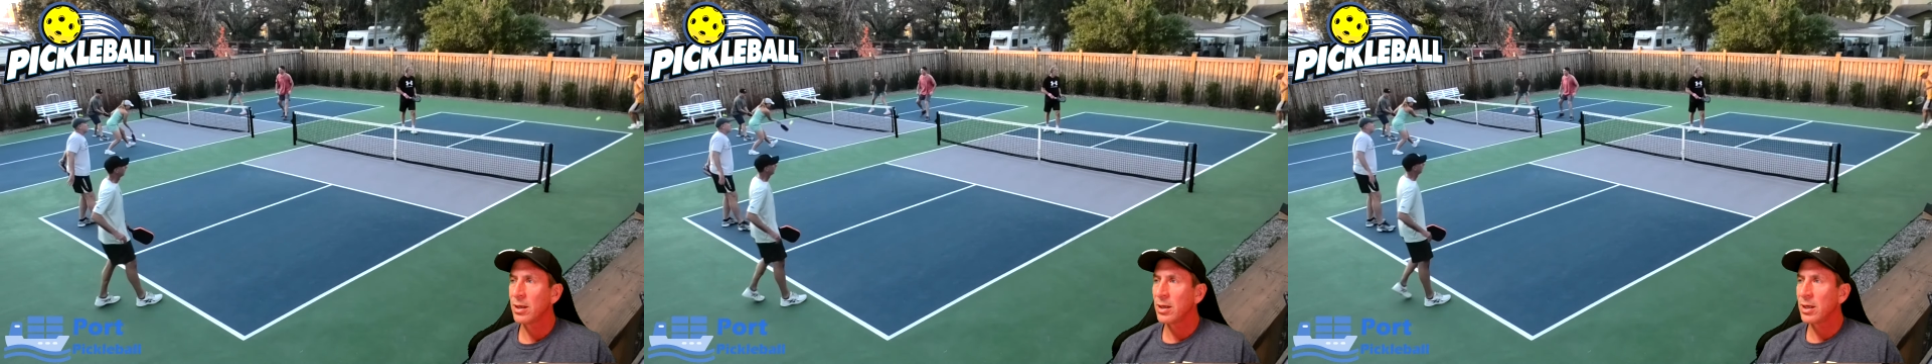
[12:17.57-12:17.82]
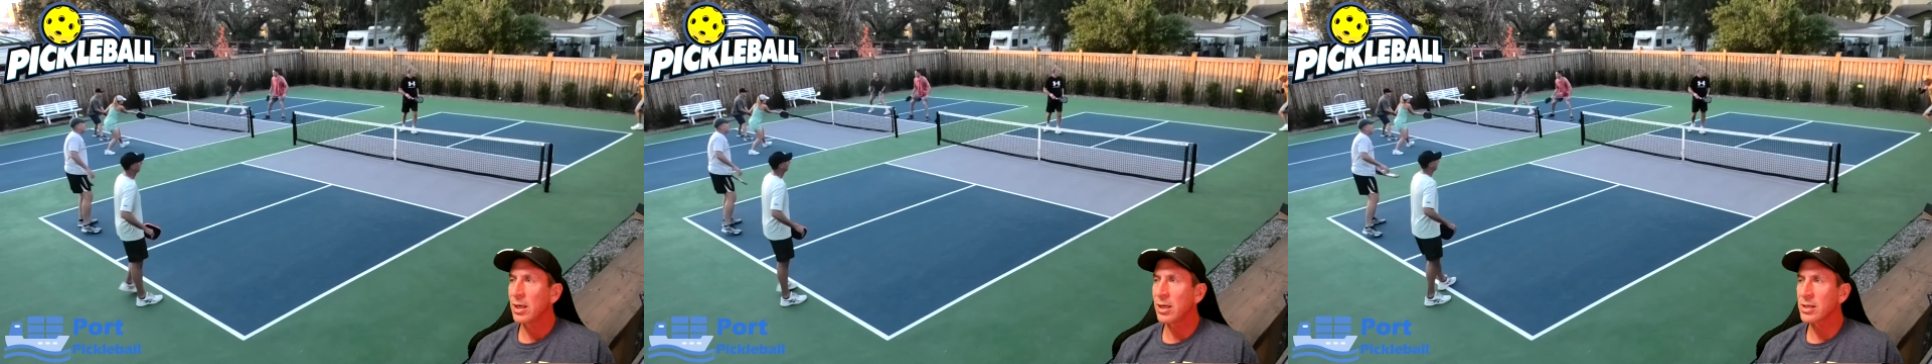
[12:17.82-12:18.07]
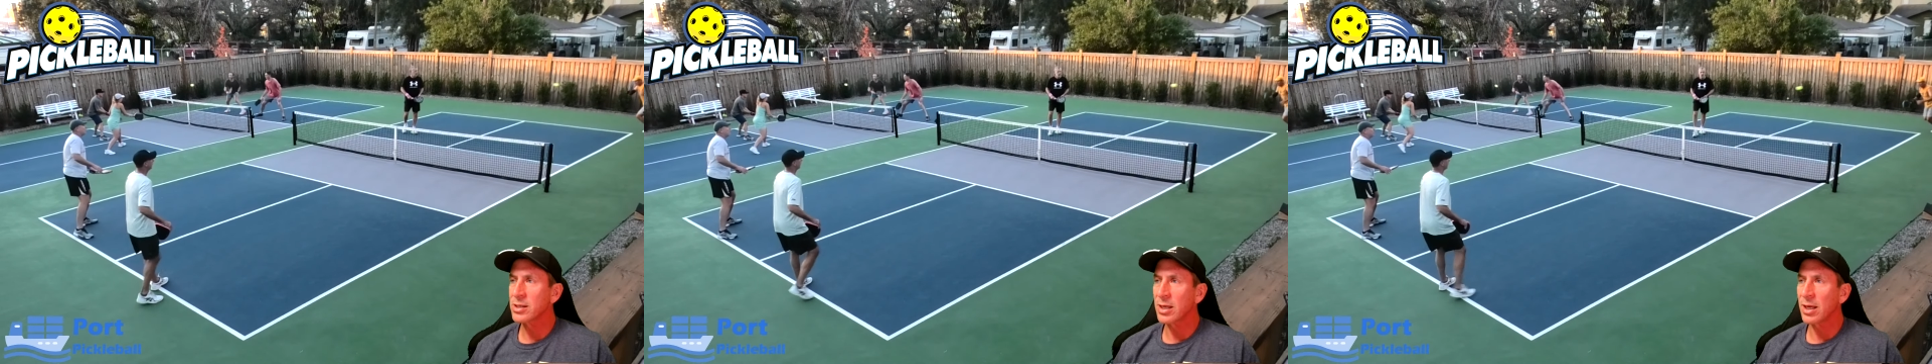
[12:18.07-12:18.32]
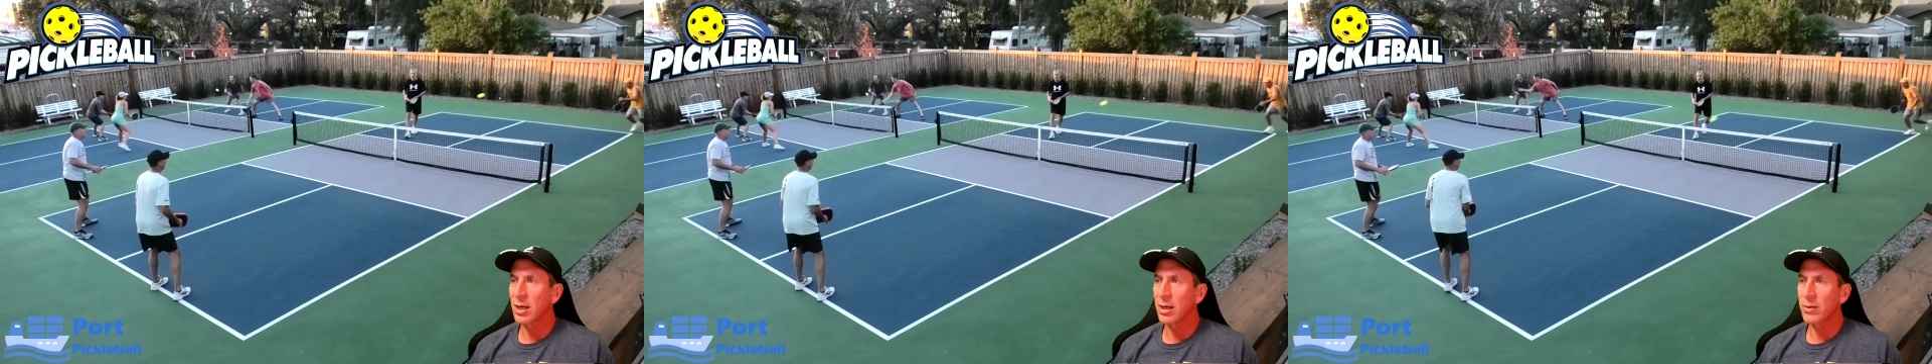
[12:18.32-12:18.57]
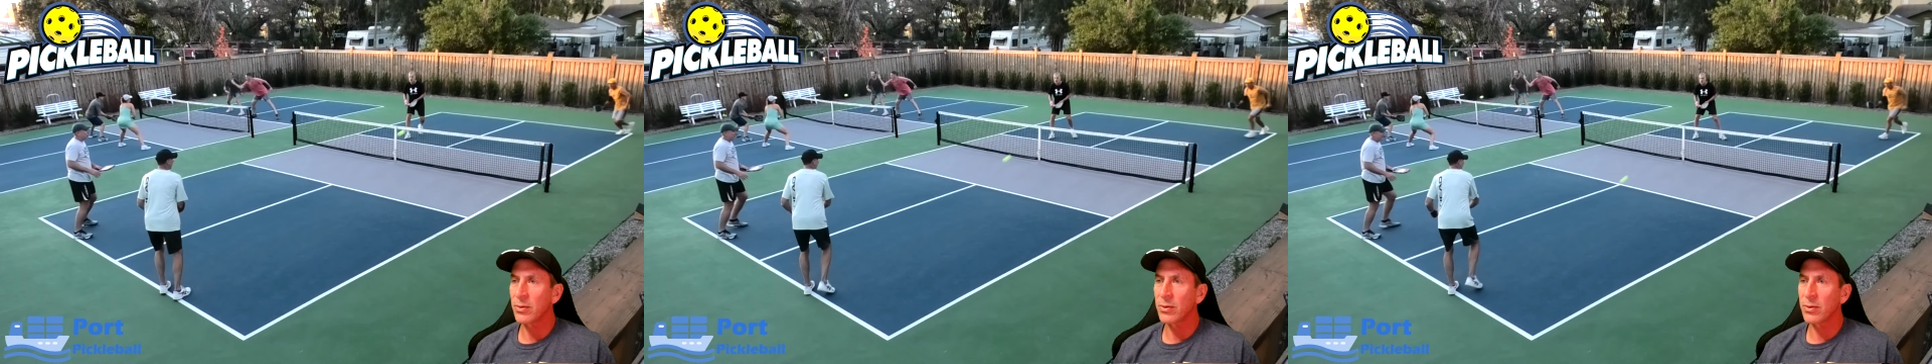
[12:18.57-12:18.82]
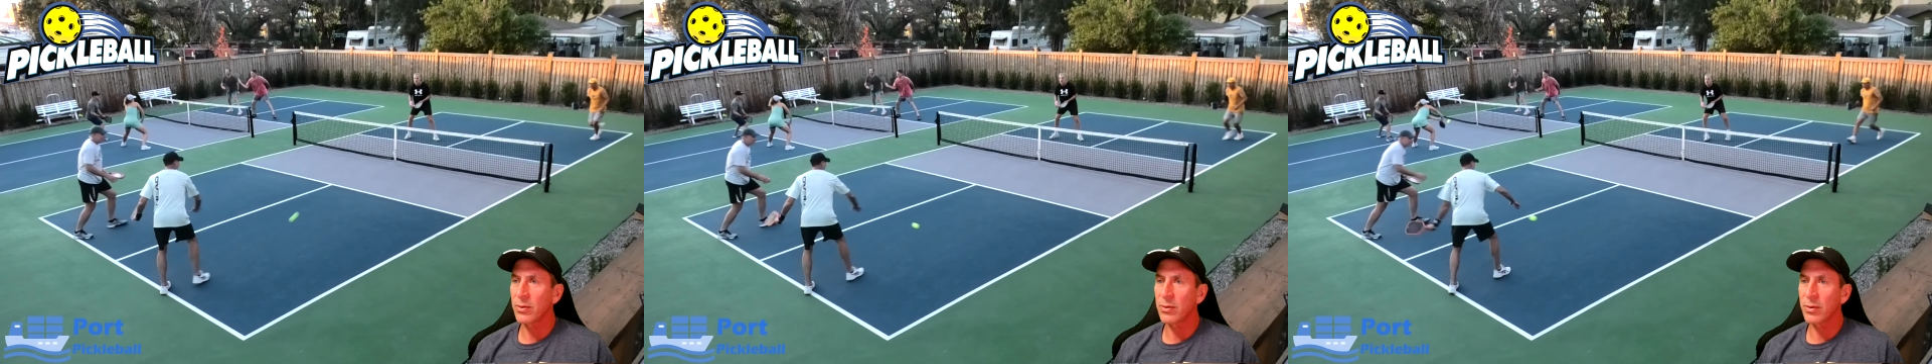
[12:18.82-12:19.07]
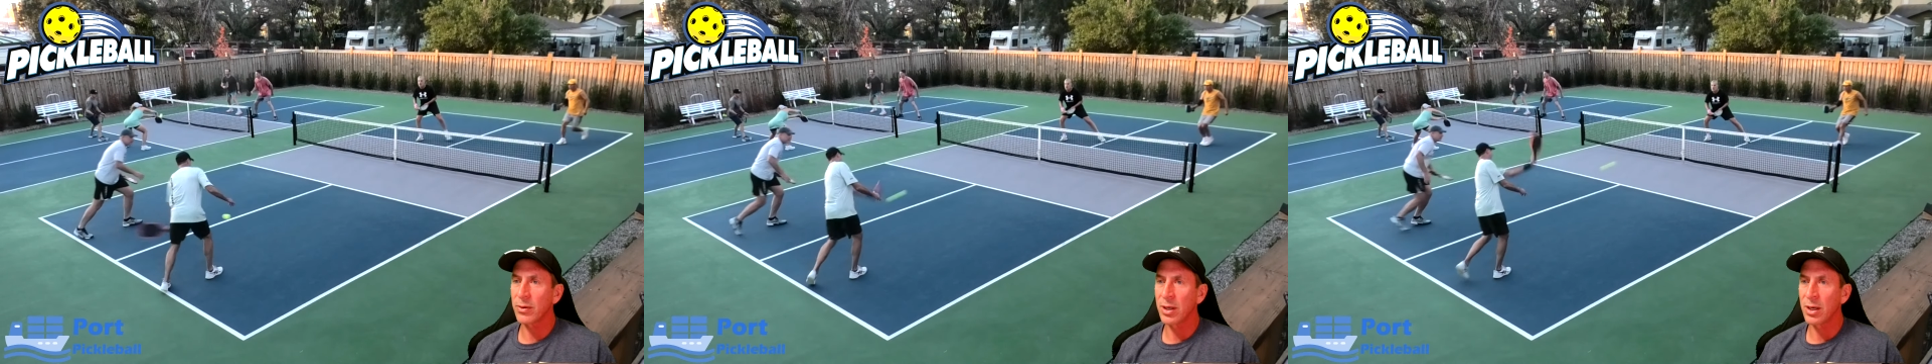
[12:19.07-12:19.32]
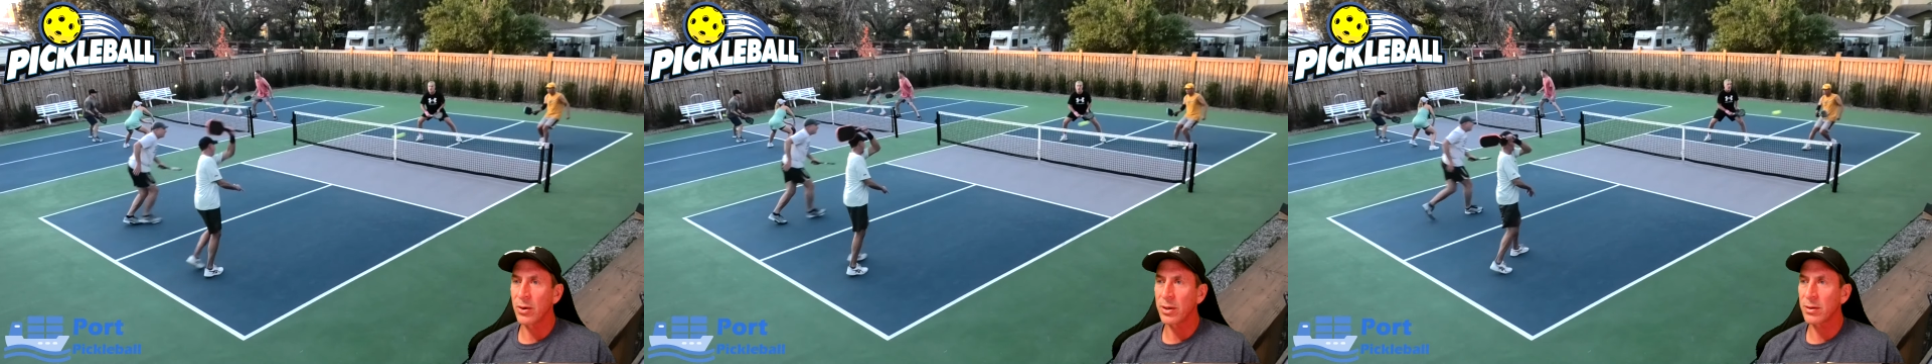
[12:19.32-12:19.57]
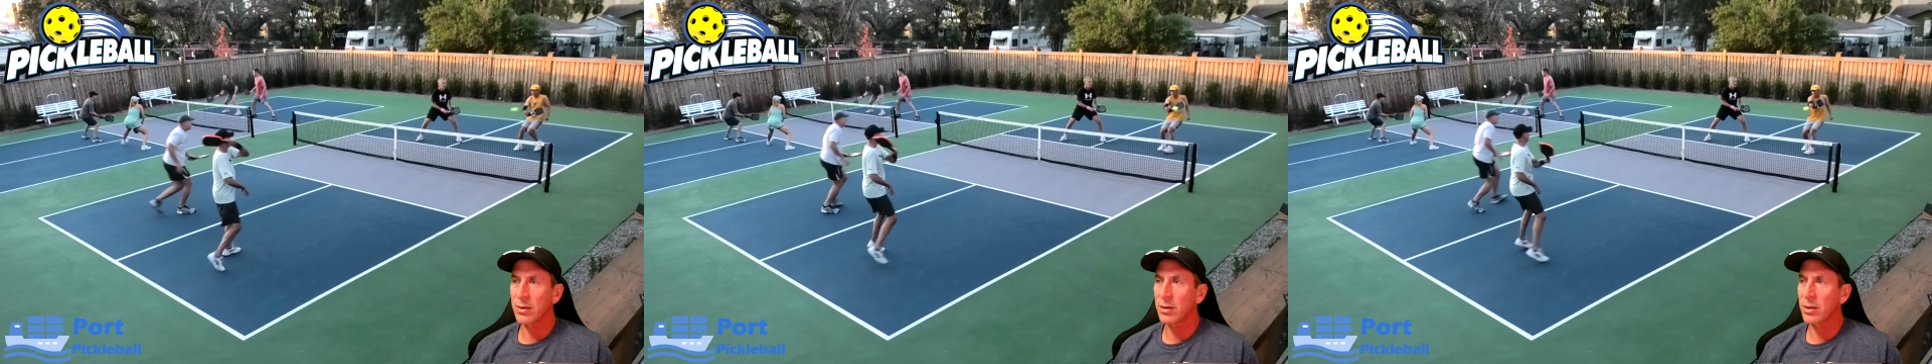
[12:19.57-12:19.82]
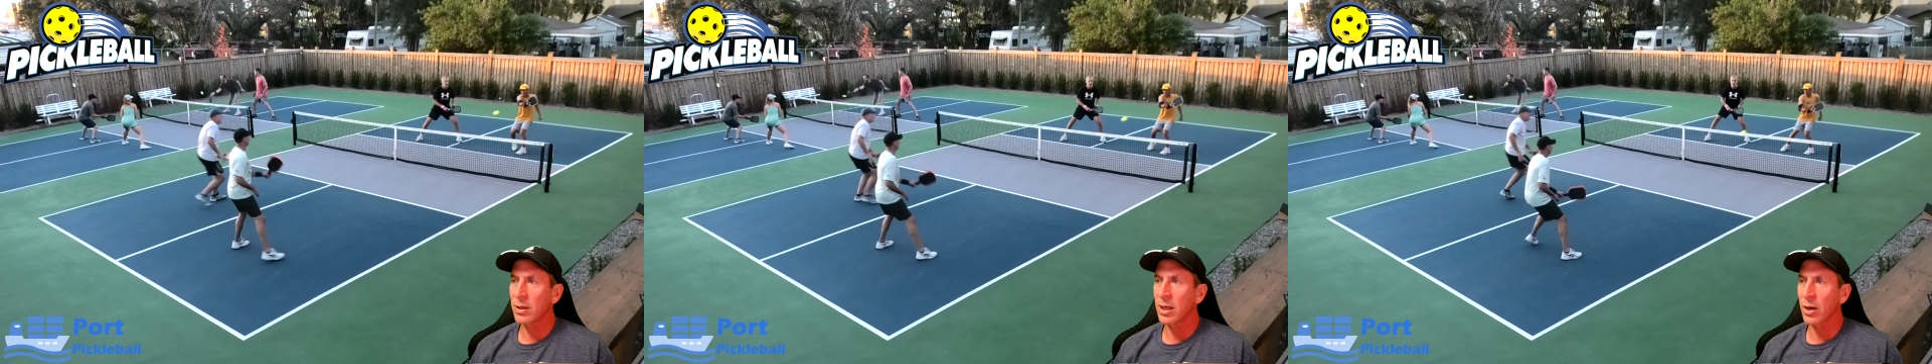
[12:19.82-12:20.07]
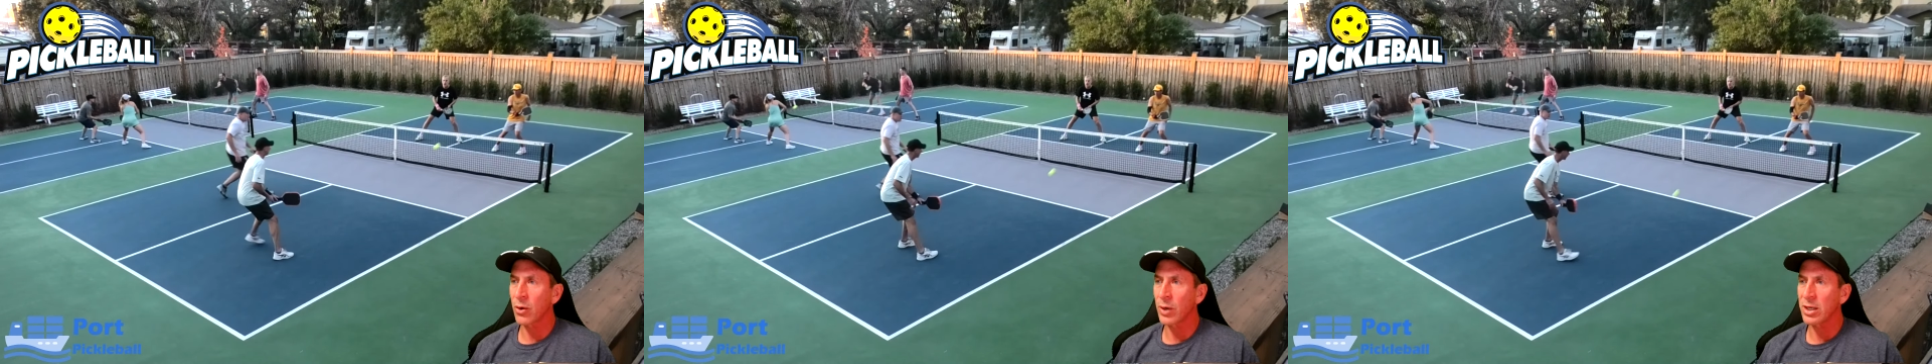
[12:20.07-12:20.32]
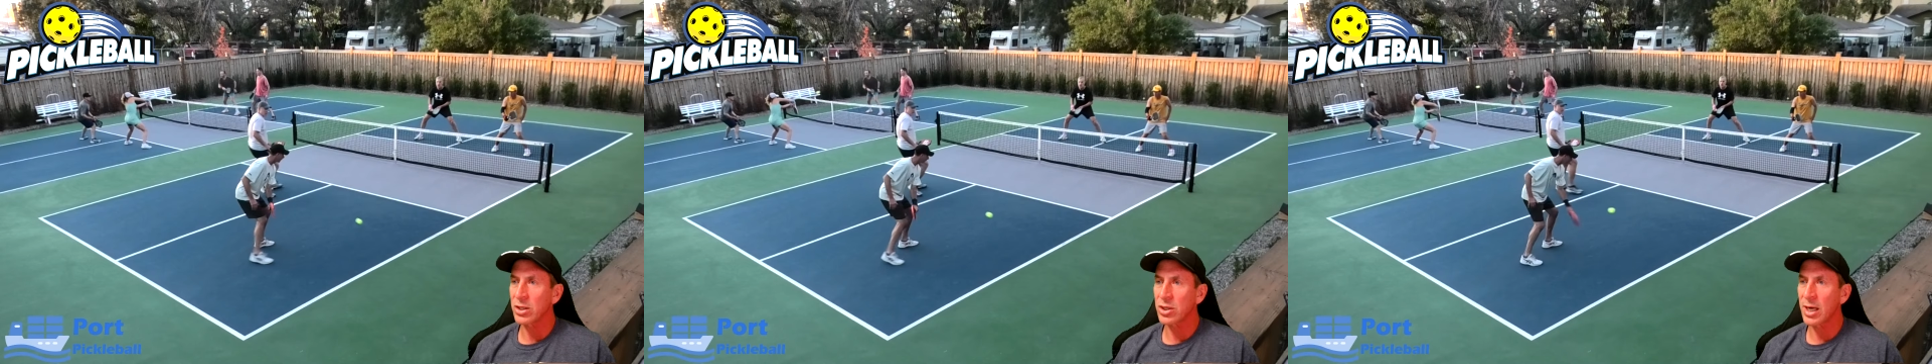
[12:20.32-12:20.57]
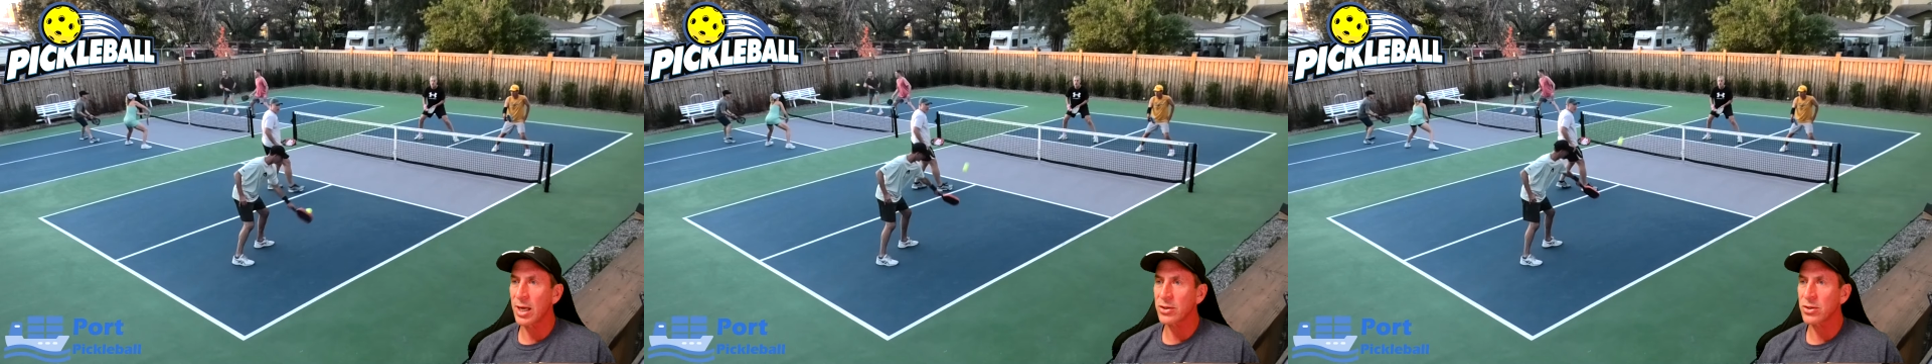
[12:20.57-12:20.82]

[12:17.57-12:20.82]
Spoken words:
he doesn't get it, and hit a great shot.